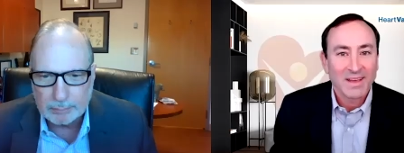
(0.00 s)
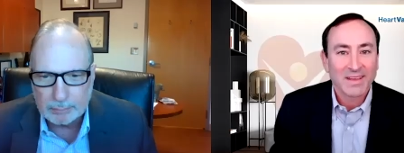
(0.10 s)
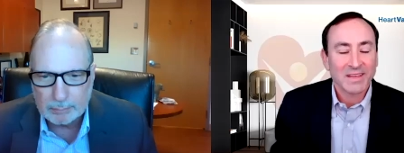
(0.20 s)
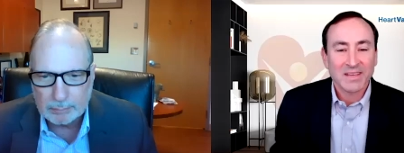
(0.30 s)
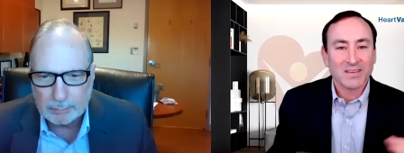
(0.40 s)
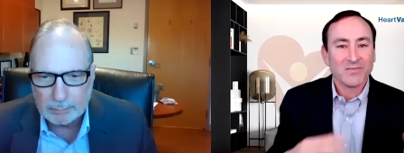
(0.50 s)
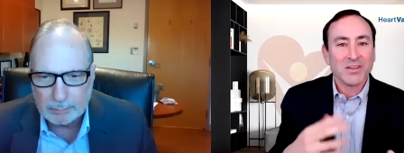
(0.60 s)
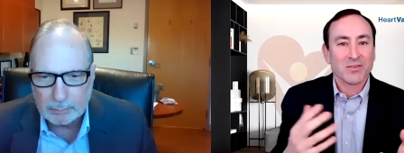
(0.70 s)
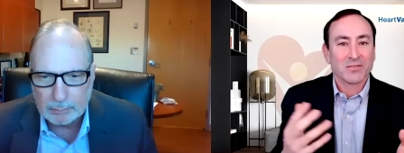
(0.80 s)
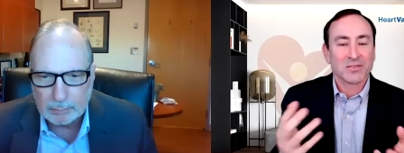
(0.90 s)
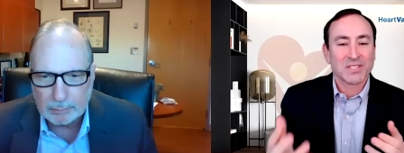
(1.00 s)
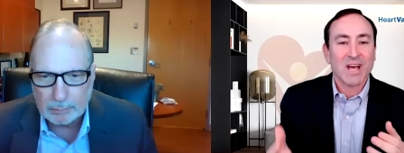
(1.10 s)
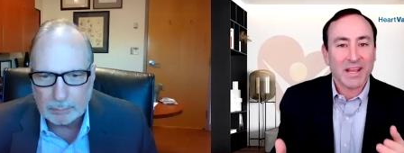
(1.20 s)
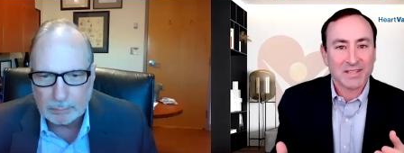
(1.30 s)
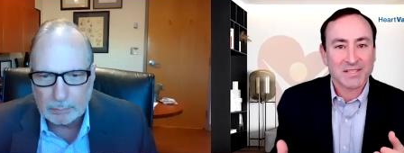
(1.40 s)
Speaker 1: Yeah, and given your
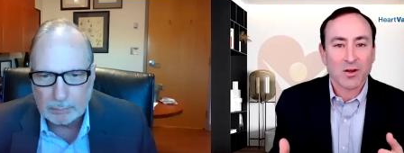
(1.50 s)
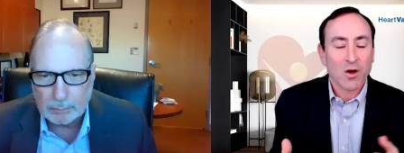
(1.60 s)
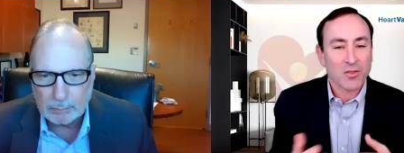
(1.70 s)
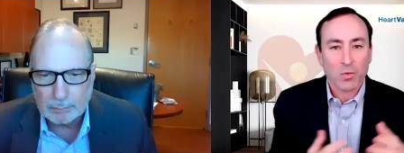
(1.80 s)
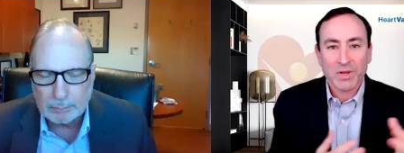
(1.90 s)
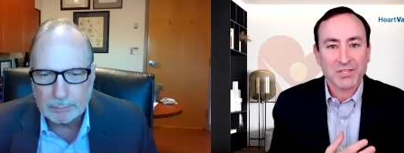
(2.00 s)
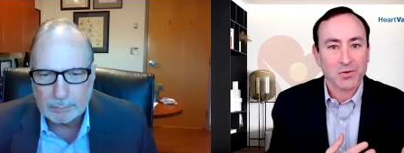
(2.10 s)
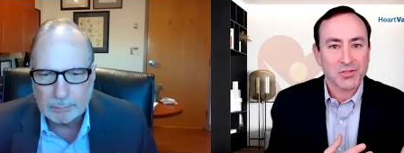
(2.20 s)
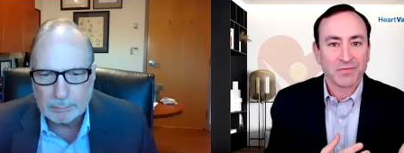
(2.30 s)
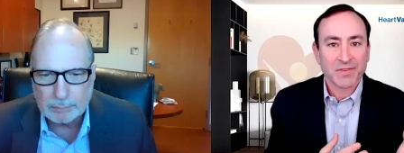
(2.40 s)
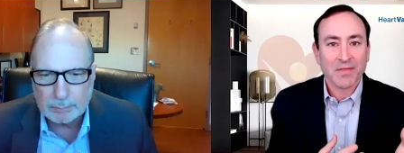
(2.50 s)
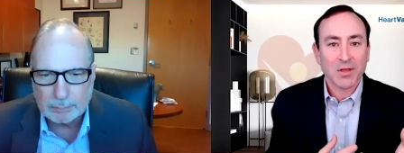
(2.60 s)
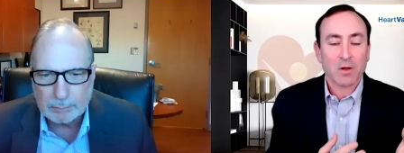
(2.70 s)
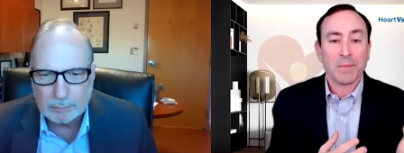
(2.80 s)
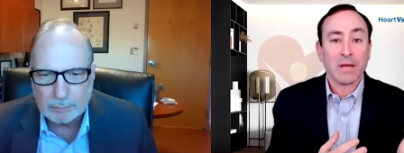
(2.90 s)
science and all the research you've done there
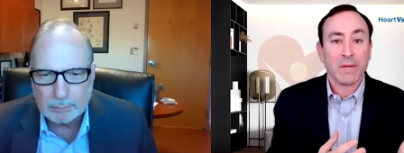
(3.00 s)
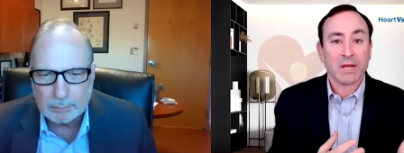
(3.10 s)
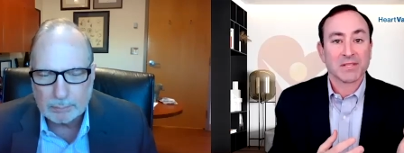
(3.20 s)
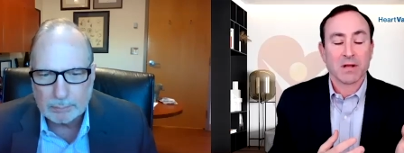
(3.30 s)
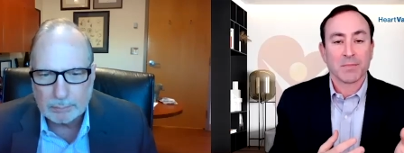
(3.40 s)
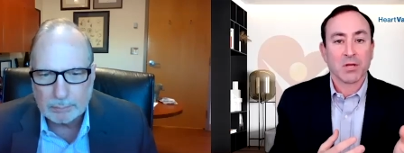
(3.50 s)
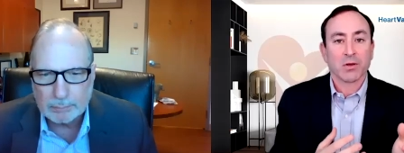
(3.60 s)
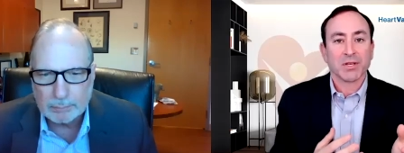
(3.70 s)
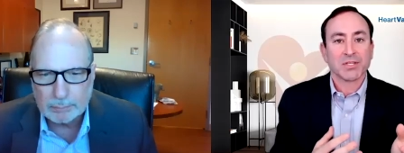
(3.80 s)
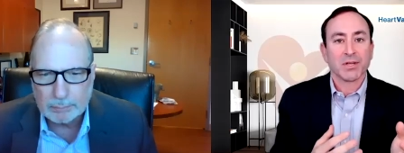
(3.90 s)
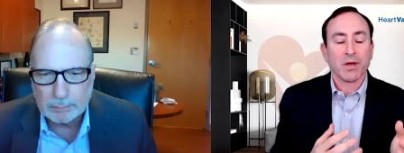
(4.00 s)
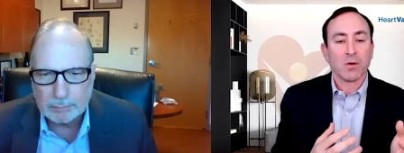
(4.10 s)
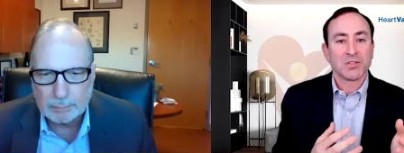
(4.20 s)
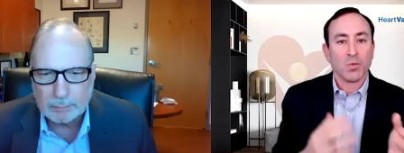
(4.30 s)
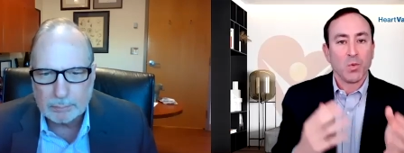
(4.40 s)
at Penn Medicine, I'm curious to know,
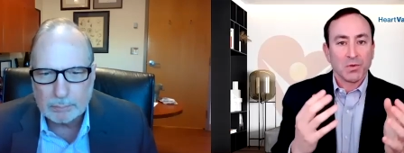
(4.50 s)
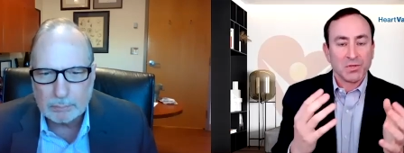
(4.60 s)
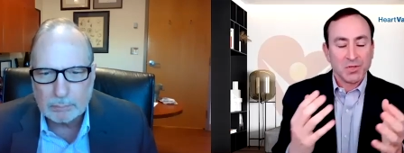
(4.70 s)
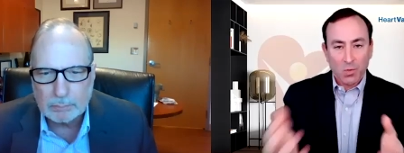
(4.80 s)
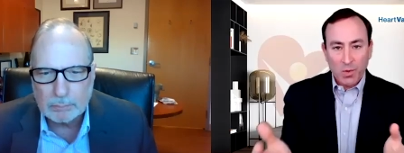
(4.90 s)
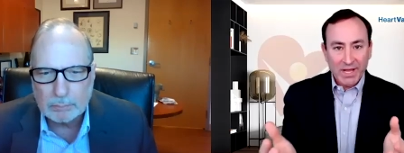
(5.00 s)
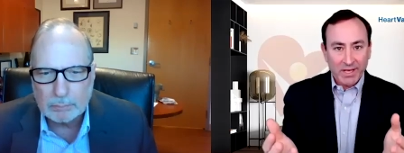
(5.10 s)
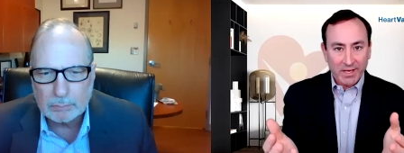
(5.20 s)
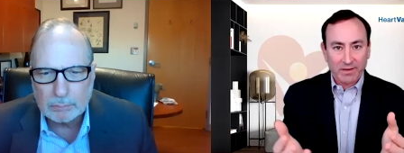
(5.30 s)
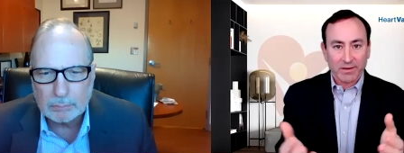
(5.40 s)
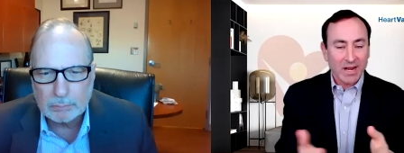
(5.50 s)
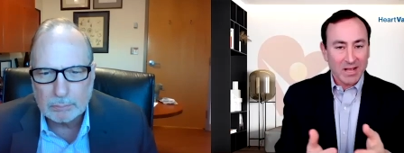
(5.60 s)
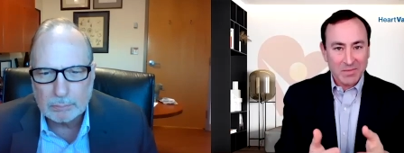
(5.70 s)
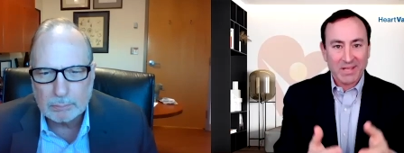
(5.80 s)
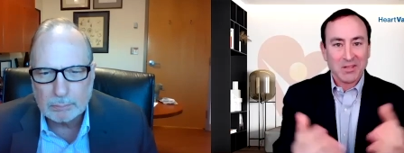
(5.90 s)
do, do we, and I
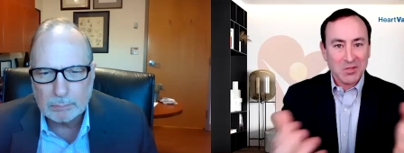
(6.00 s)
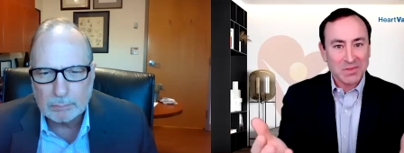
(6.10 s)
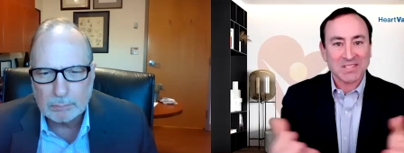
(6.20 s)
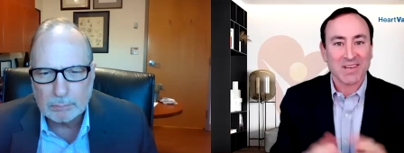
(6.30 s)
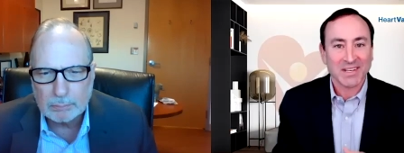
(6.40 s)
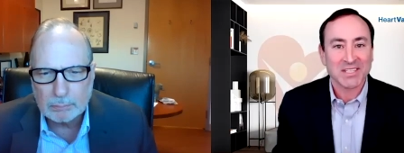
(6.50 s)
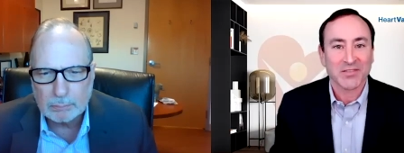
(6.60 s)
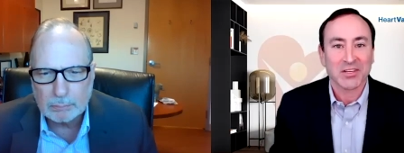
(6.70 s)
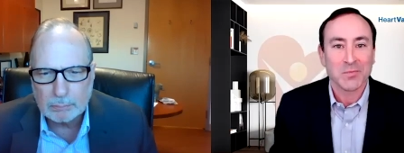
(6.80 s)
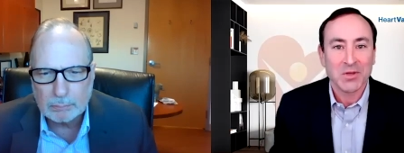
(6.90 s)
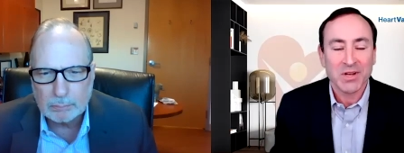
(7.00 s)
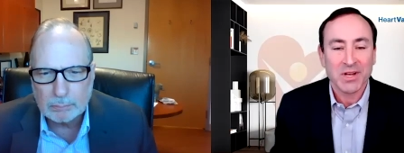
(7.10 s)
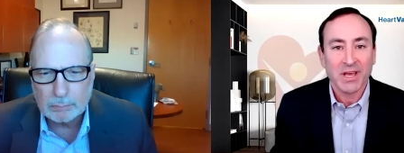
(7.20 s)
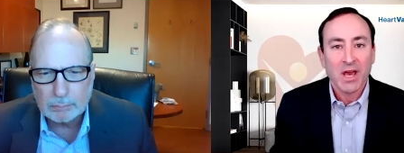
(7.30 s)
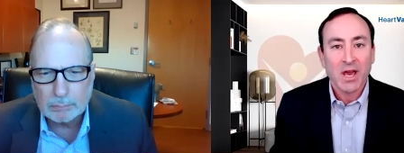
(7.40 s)
mean you and the scientific
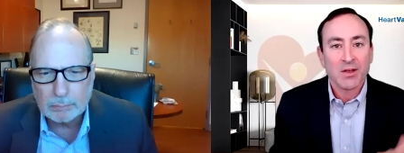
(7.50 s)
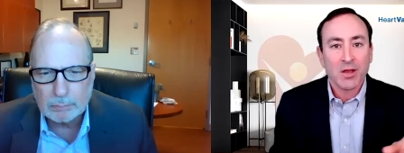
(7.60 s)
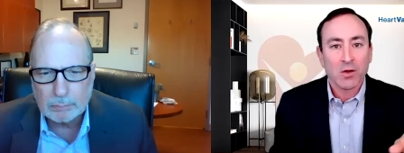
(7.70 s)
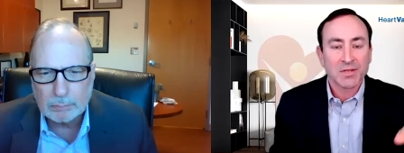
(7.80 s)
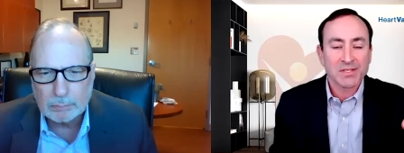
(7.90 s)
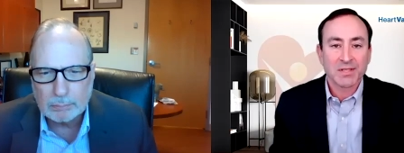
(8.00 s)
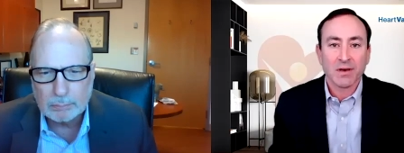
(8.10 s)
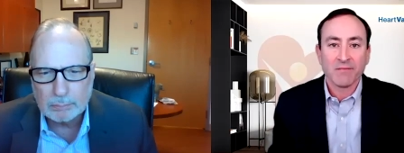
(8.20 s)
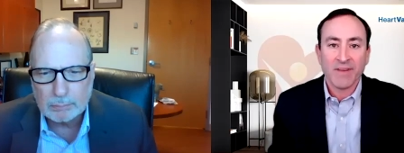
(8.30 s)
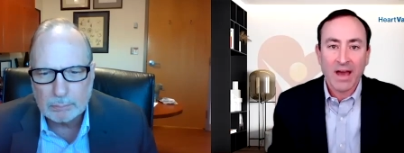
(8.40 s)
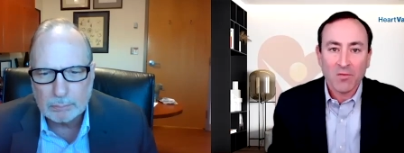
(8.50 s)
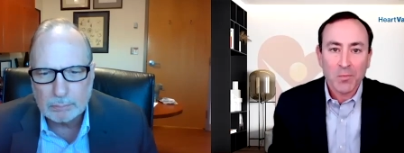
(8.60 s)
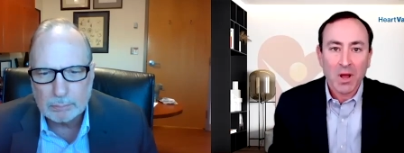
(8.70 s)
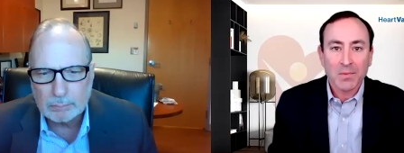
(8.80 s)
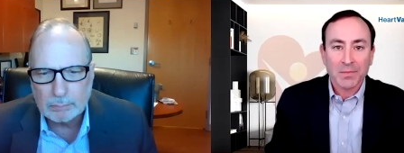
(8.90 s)
community, know, does the valve
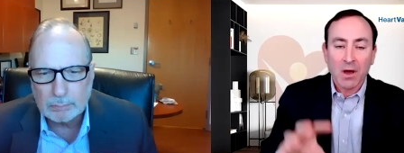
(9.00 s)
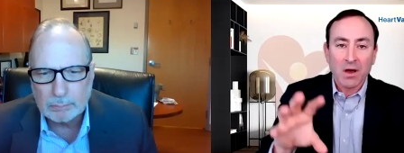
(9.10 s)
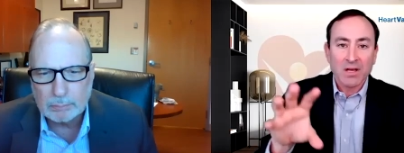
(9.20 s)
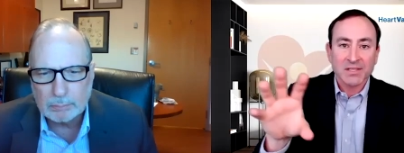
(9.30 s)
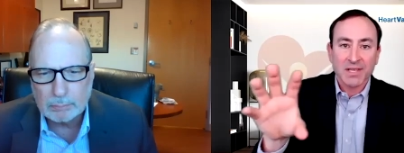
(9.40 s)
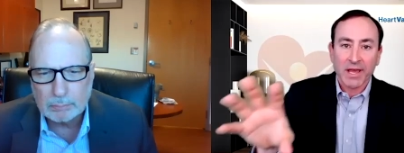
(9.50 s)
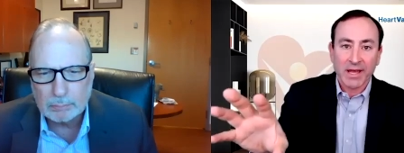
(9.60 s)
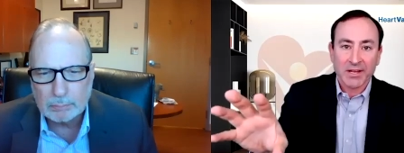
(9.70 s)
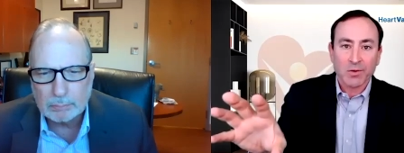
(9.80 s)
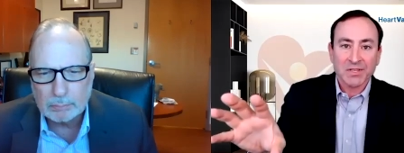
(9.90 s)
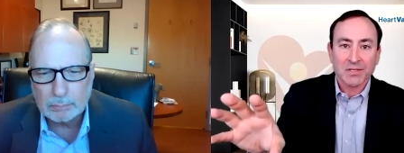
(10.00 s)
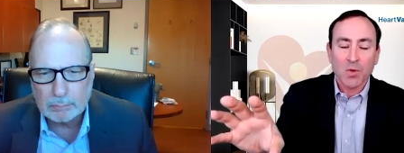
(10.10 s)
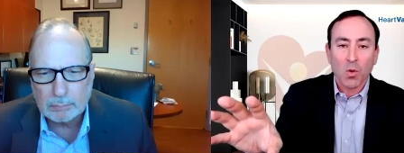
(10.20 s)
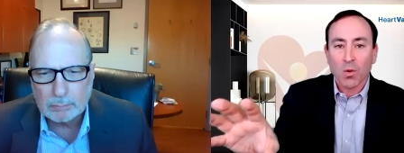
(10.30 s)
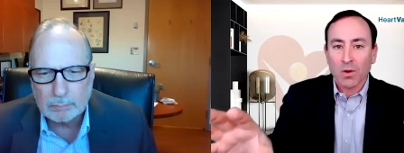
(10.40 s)
problem cause the aneurysm,
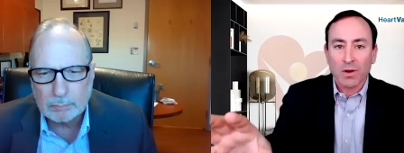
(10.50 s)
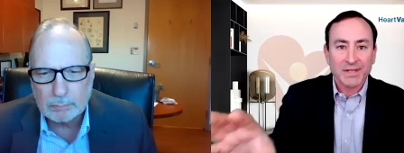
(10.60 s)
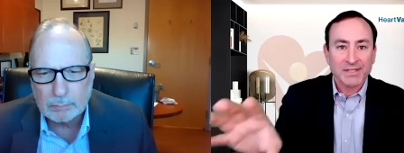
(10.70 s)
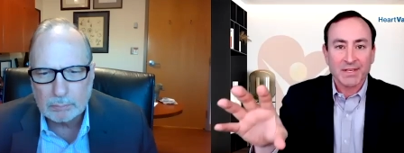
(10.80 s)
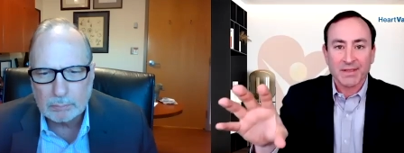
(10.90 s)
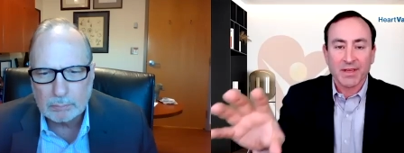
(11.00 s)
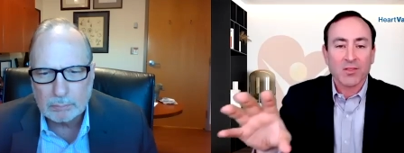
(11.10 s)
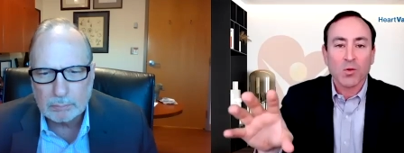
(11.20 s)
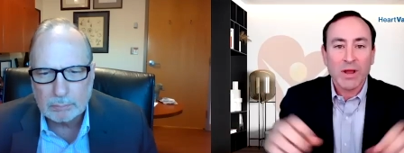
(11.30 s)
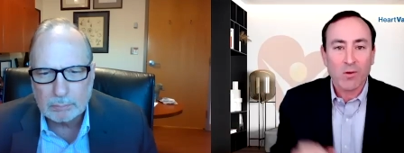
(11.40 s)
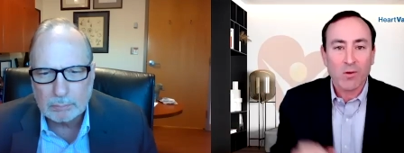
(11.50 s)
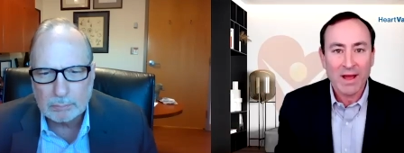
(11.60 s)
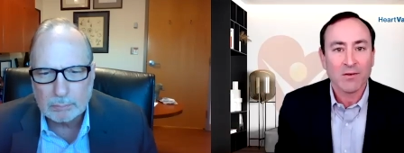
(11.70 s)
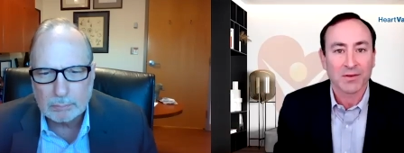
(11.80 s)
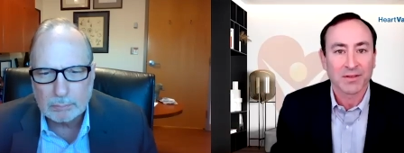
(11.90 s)
or is it the other way
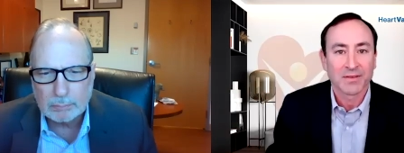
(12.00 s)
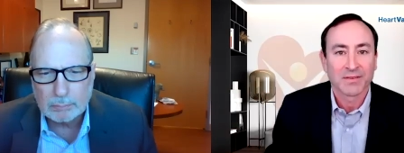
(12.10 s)
around?